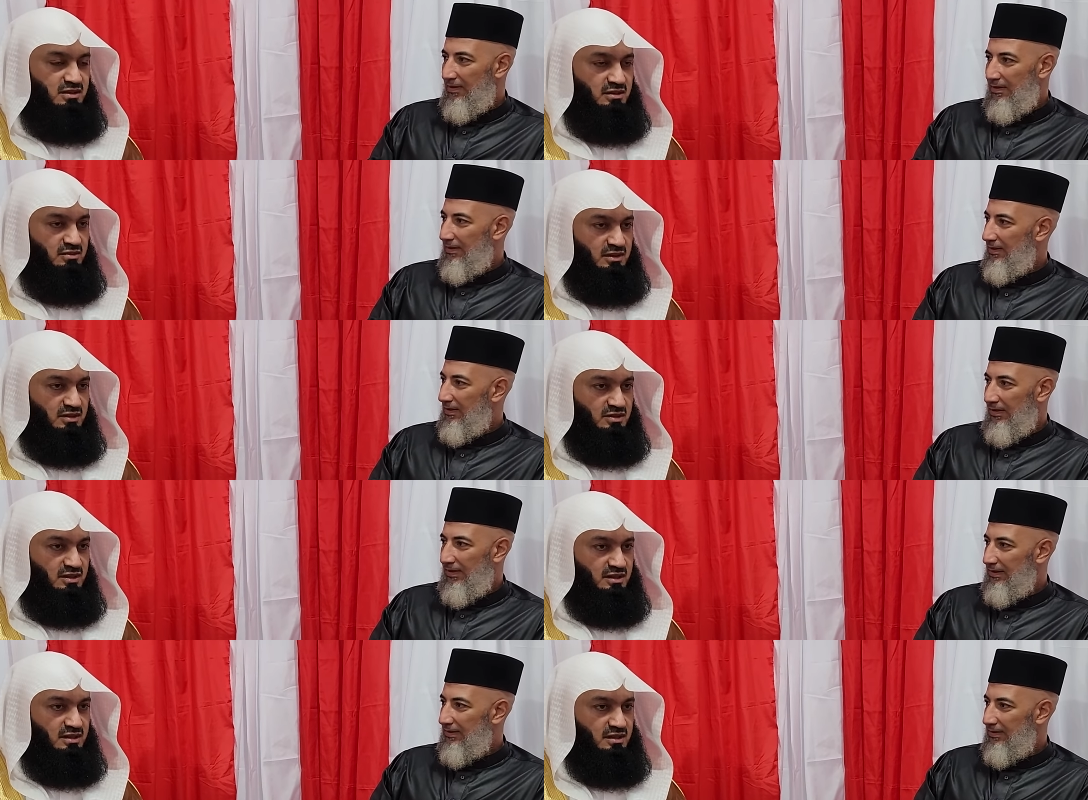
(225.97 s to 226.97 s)
Speaker 1: need one,
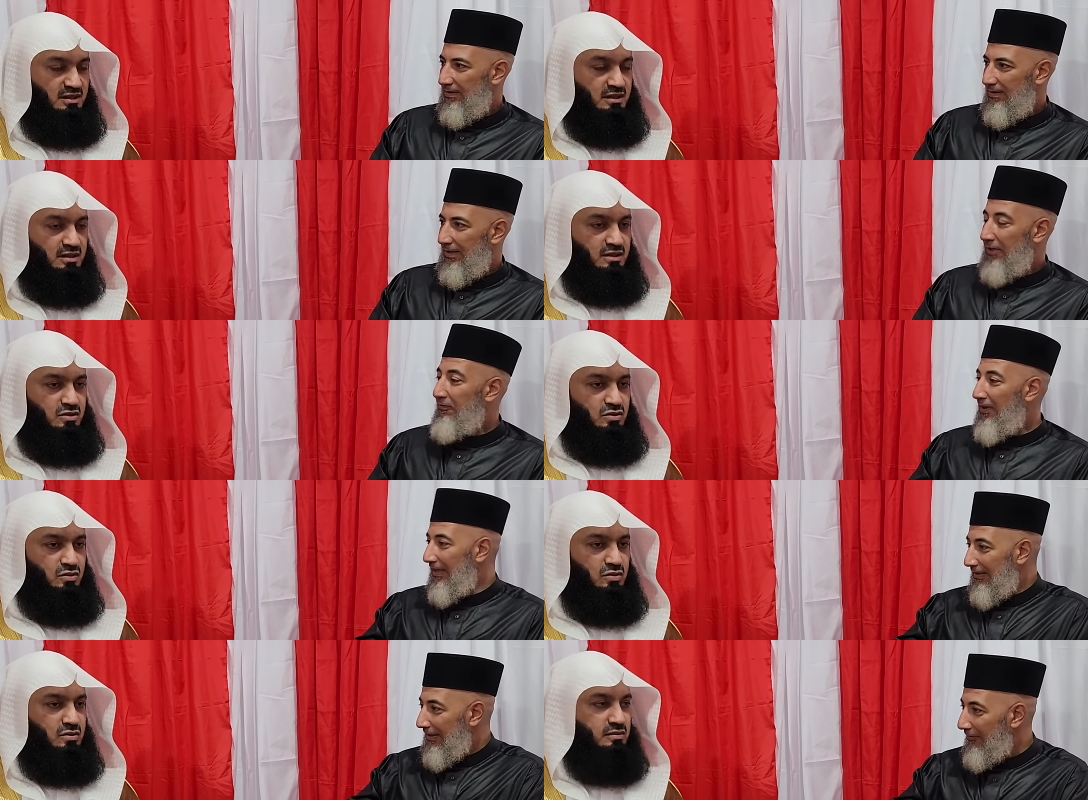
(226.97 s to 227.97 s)
inshallah. Yes.
Speaker 2: In
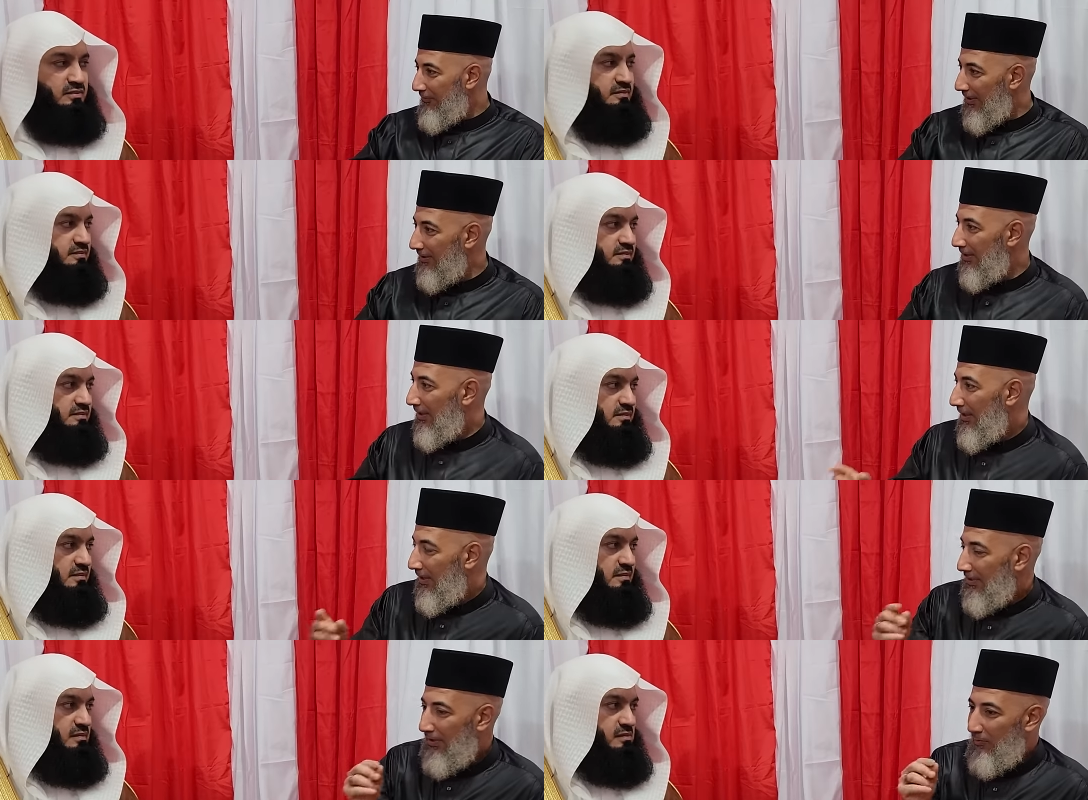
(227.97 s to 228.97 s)
fact, in fact,
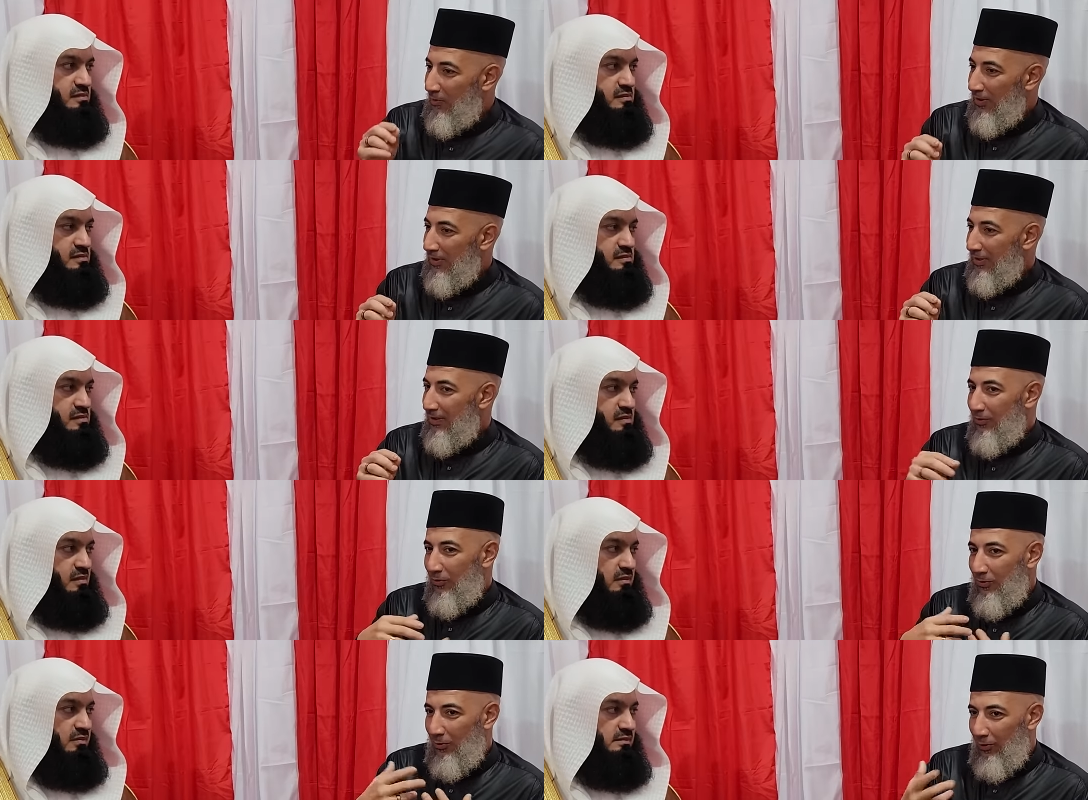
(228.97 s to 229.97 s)
the brother
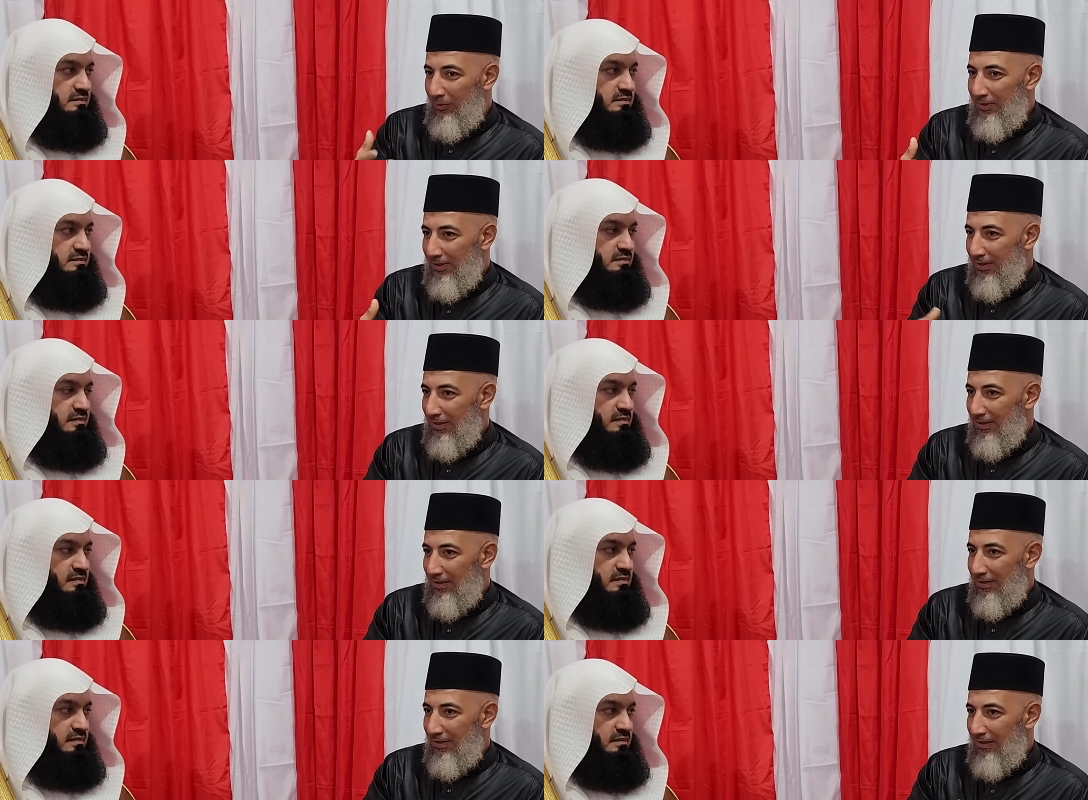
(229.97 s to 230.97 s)
who opened,
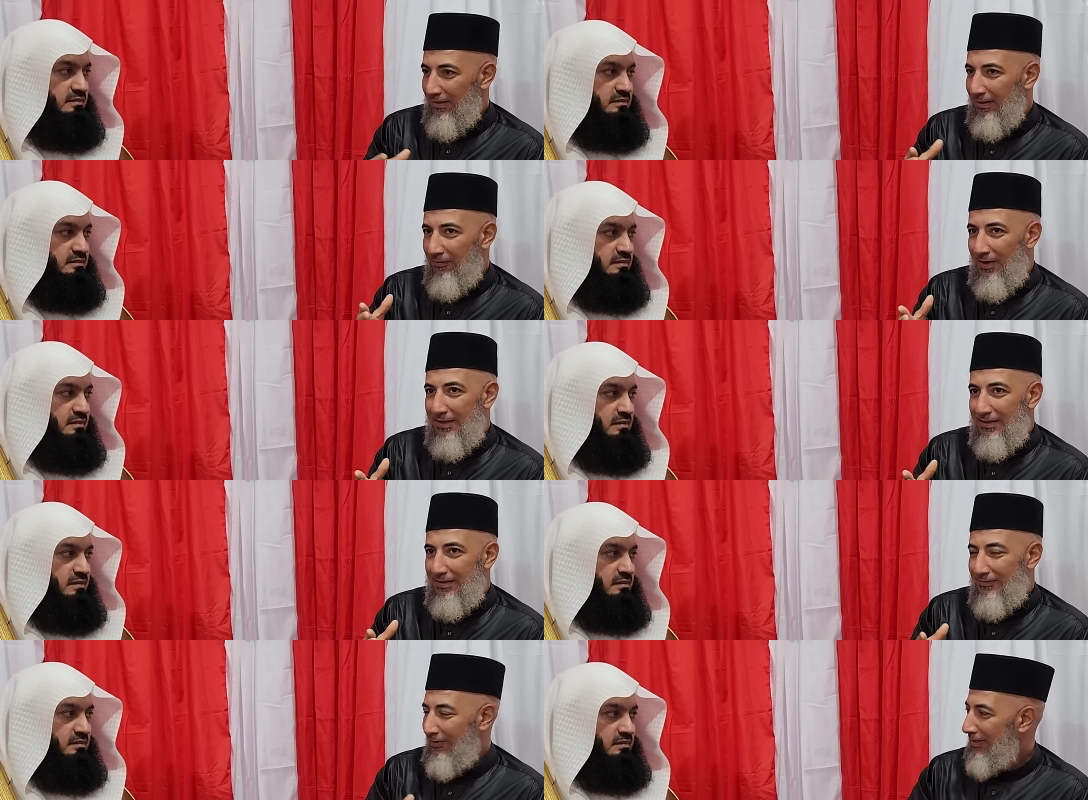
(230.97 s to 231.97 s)
uh, I think the vice
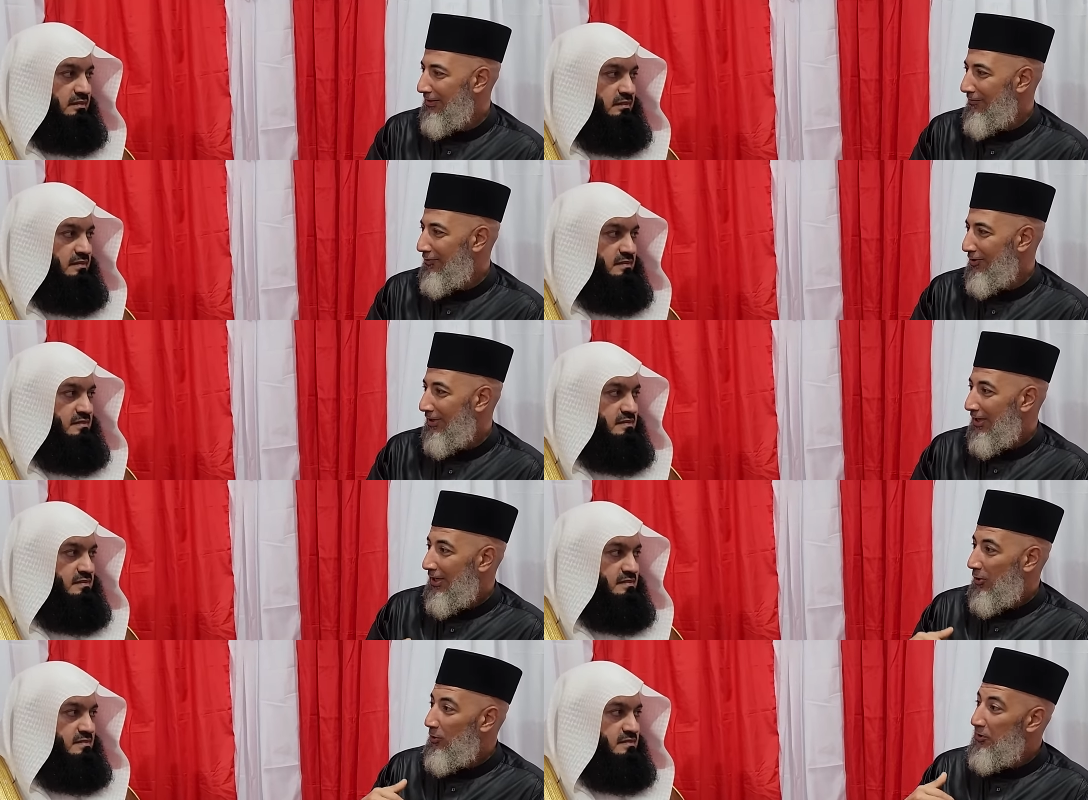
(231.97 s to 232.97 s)
vice governor,
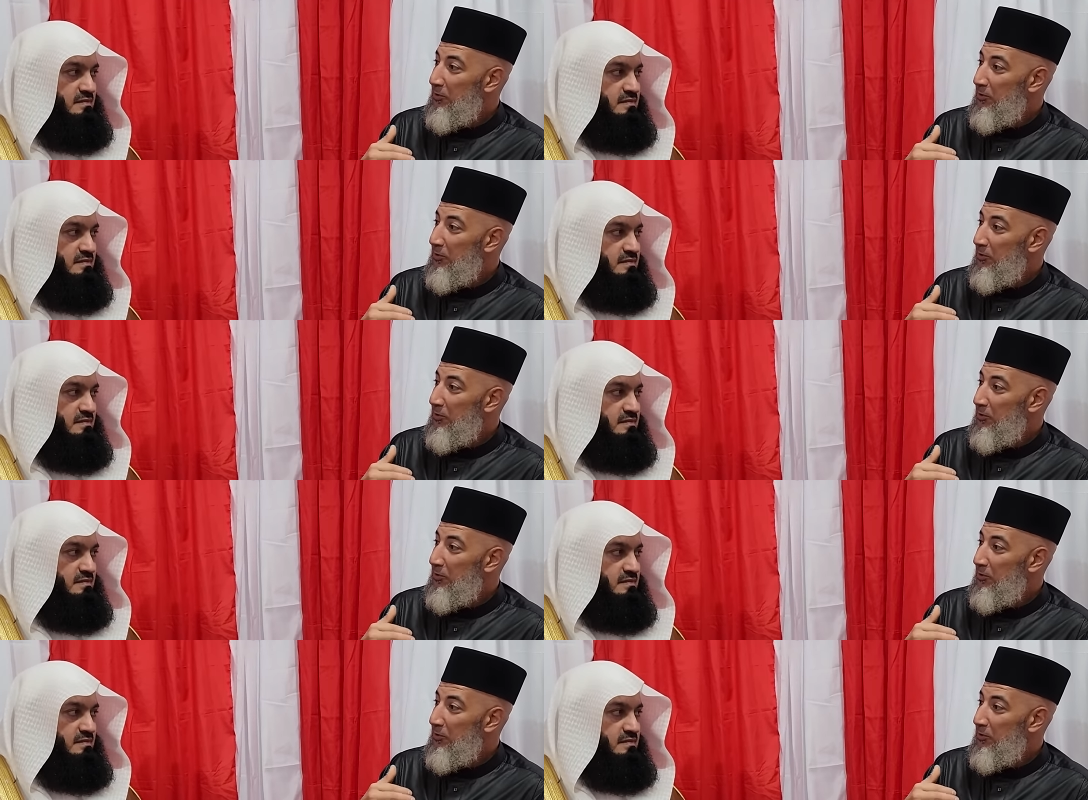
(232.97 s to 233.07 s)
he was